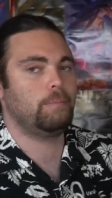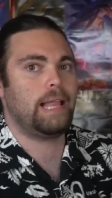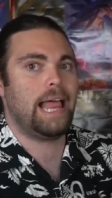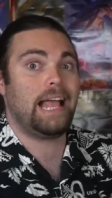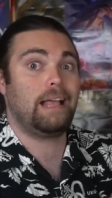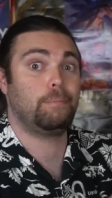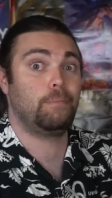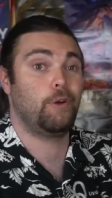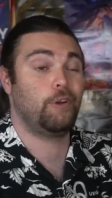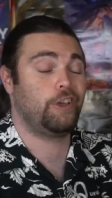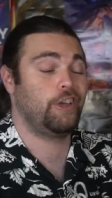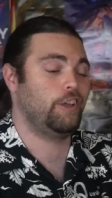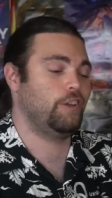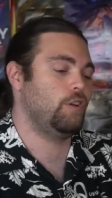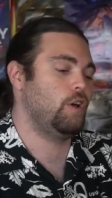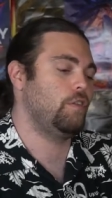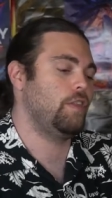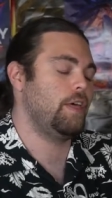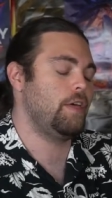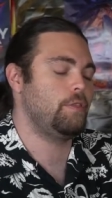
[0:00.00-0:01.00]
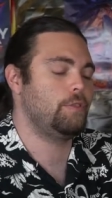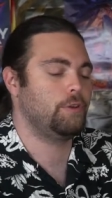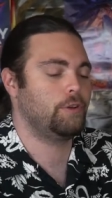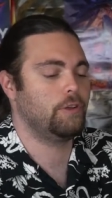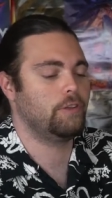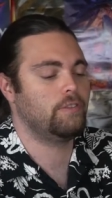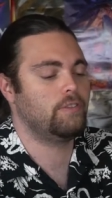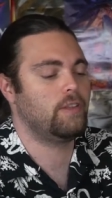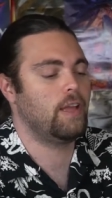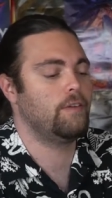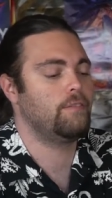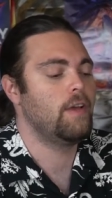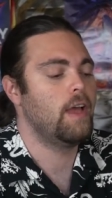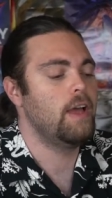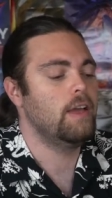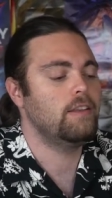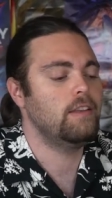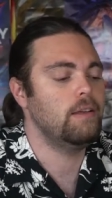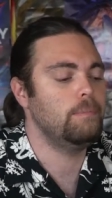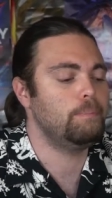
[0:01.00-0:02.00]
black market, and all that other good stuff
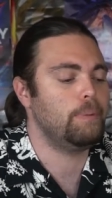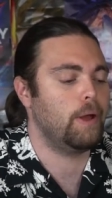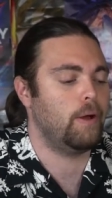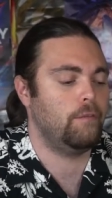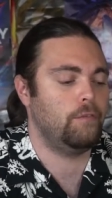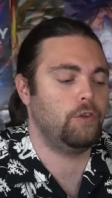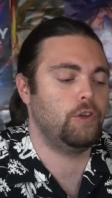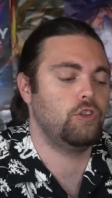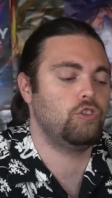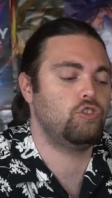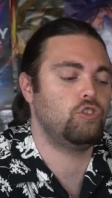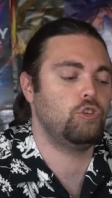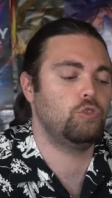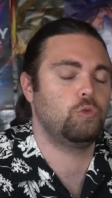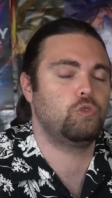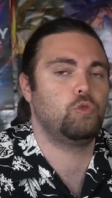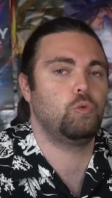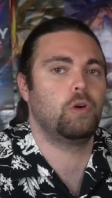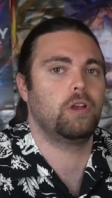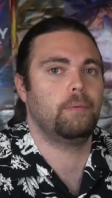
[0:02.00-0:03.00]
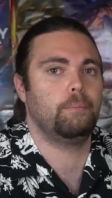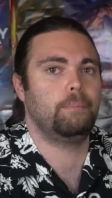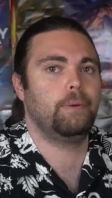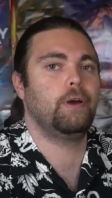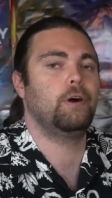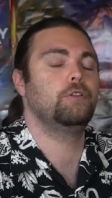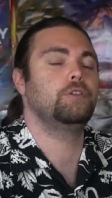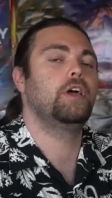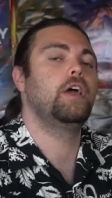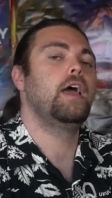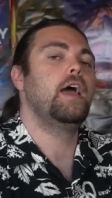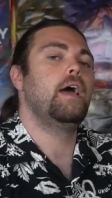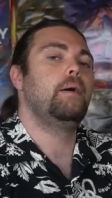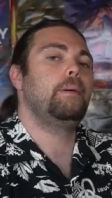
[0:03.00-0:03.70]
to build. You can choose what you want to build.